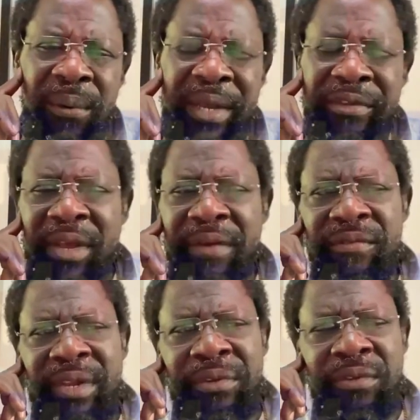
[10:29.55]
I
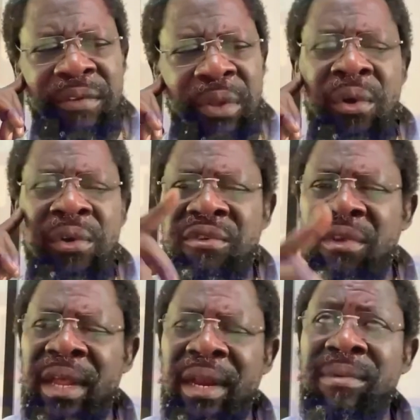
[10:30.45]
traveled out of the country
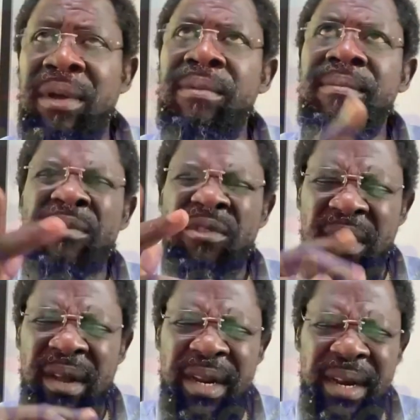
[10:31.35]
and no, it's
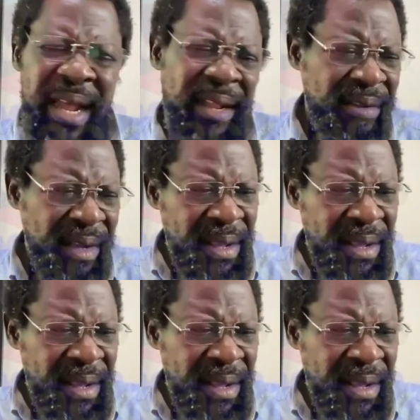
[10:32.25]
longer than that.